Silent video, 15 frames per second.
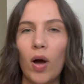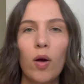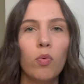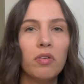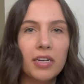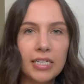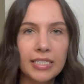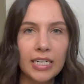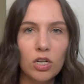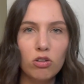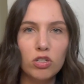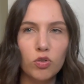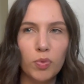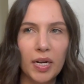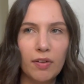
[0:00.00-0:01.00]
I will continue
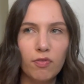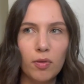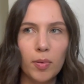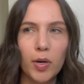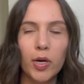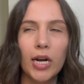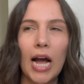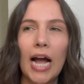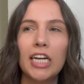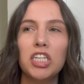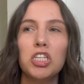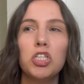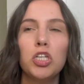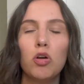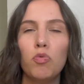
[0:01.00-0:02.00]
to read from her. I
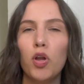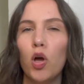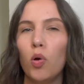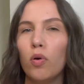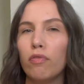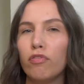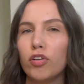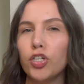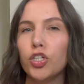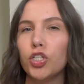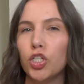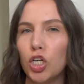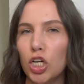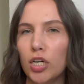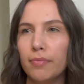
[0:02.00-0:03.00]
just don't know for
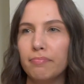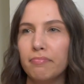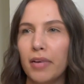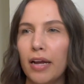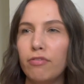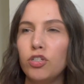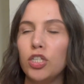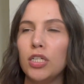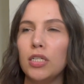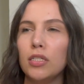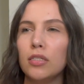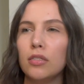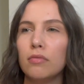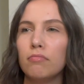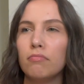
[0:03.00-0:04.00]
sure if
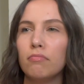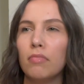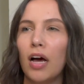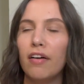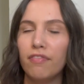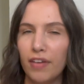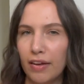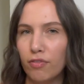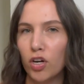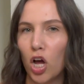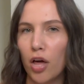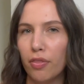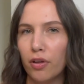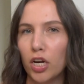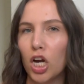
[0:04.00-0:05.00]
she's a favorite
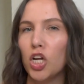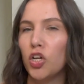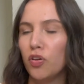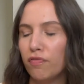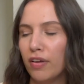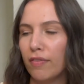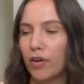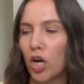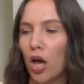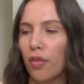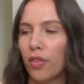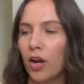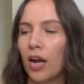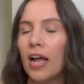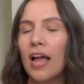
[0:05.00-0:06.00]
author, a new favorite
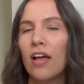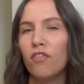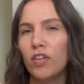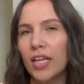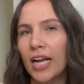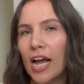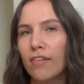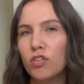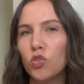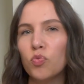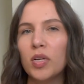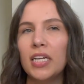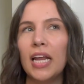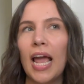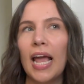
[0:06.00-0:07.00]
author. I feel like I have to
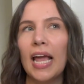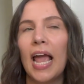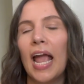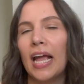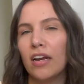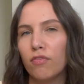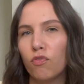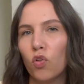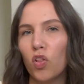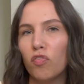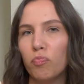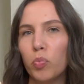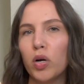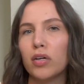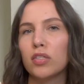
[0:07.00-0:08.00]
read a handful
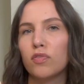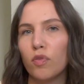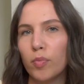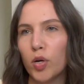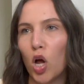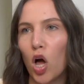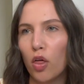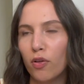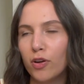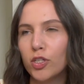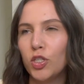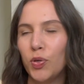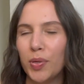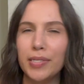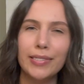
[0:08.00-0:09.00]
of books from an author
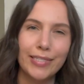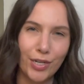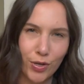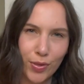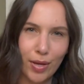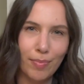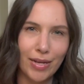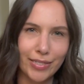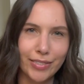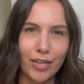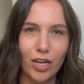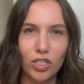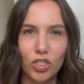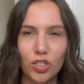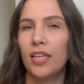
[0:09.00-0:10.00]
to consider them as
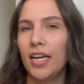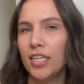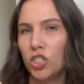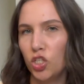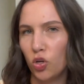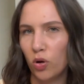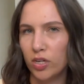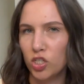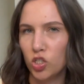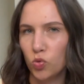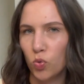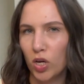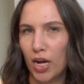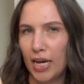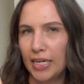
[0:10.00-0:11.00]
such. The next 2 questions
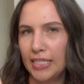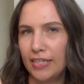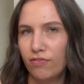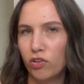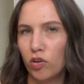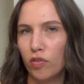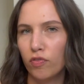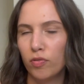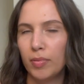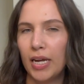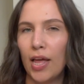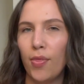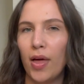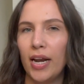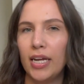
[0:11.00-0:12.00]
were kind of difficult for me,
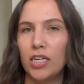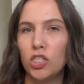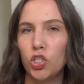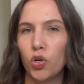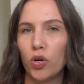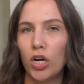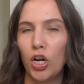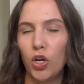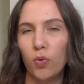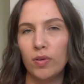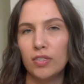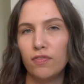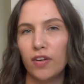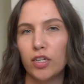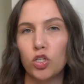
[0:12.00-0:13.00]
and that is your
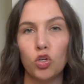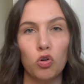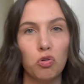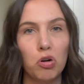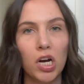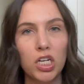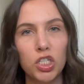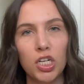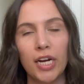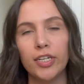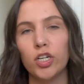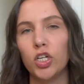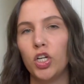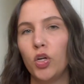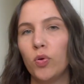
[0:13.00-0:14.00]
newest fictional crush and
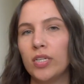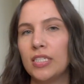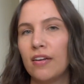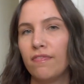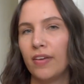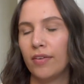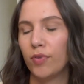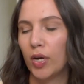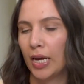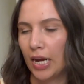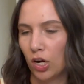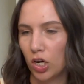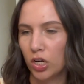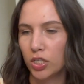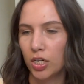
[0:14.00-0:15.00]
your newest favorite
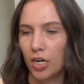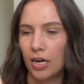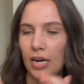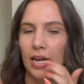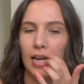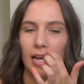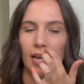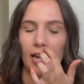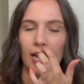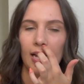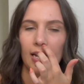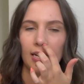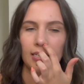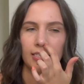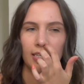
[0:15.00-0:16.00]
character.
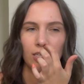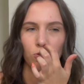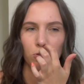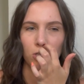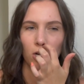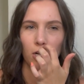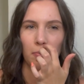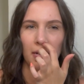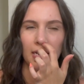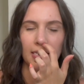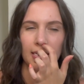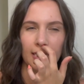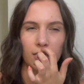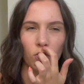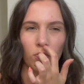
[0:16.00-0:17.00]
And this was hard because
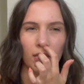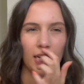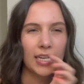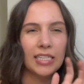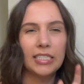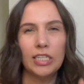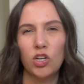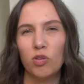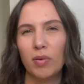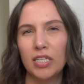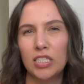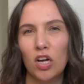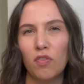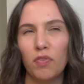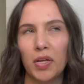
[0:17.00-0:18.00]
I don't really consider
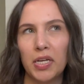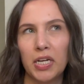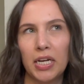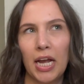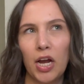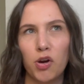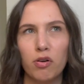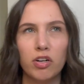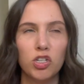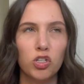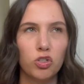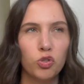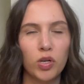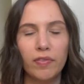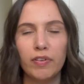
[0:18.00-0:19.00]
myself like a
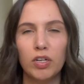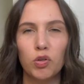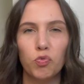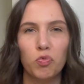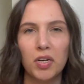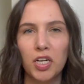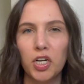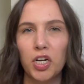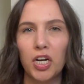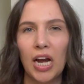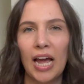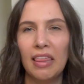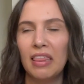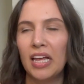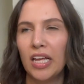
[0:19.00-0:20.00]
character-driven reader.
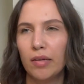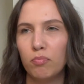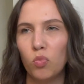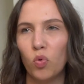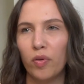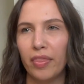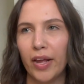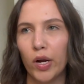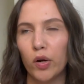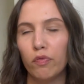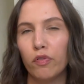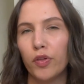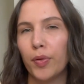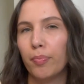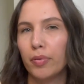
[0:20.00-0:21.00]
I think I'm more there
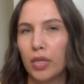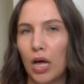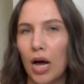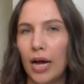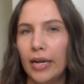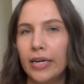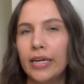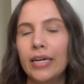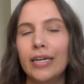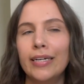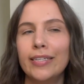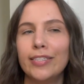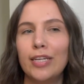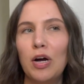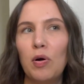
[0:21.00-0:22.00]
for the plot.
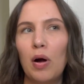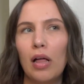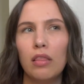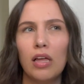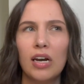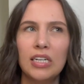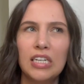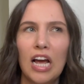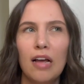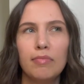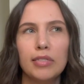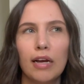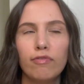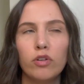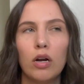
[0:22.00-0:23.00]
So a lot of
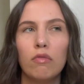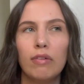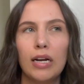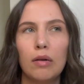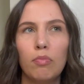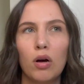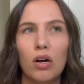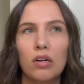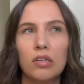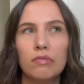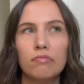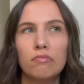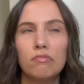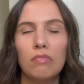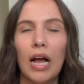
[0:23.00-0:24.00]
times after I read a book,
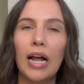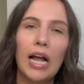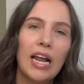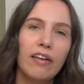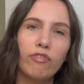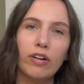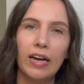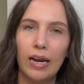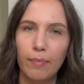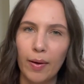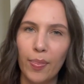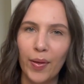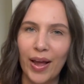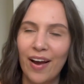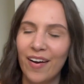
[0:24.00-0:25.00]
I kind of forget
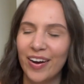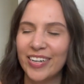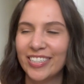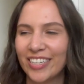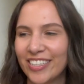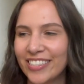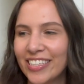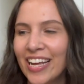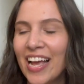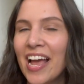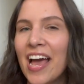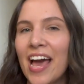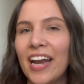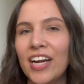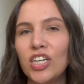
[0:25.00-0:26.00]
about the characters
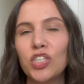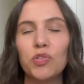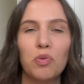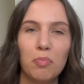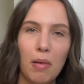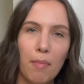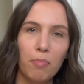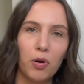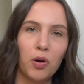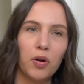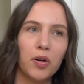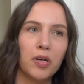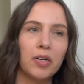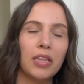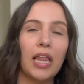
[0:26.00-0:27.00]
and I just
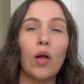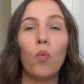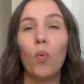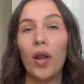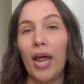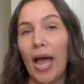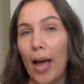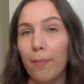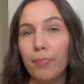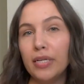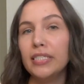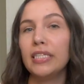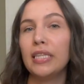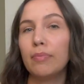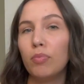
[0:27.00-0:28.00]
remember like what
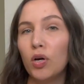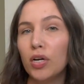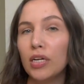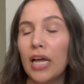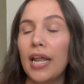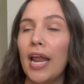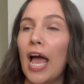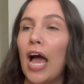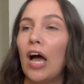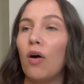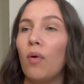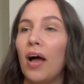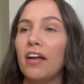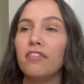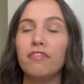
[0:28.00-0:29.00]
happened in the book and
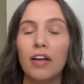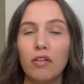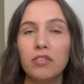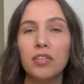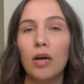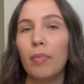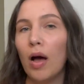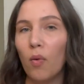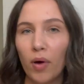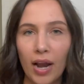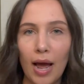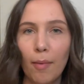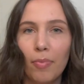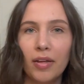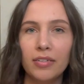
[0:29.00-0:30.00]
how I felt about what
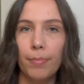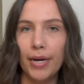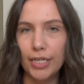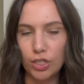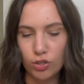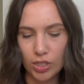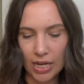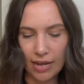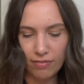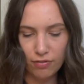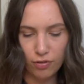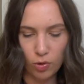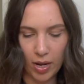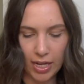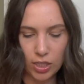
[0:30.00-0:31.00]
happened. But I do still have a
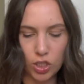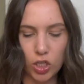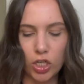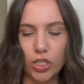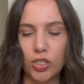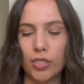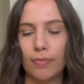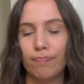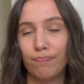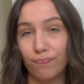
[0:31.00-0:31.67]
few answers.